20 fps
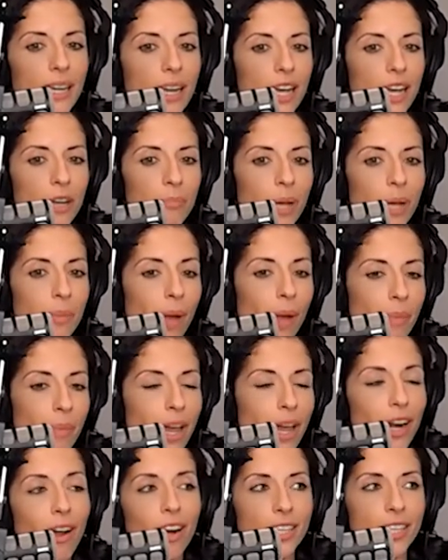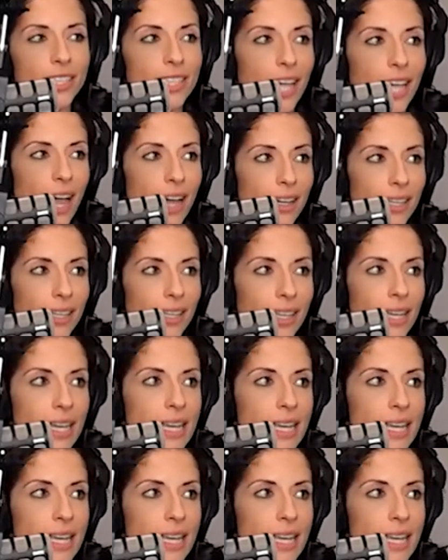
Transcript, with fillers: Uh, my mom had a heart attack,